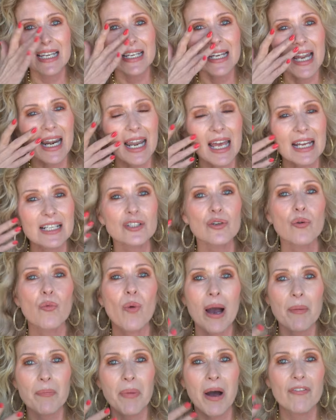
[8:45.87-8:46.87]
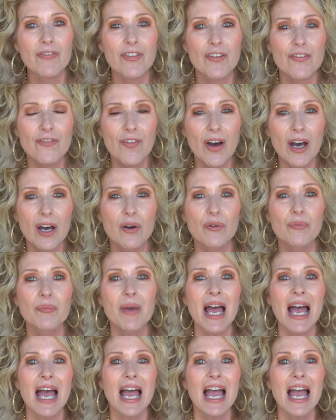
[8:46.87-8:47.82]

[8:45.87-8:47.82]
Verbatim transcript: and I like to wipe off the foam.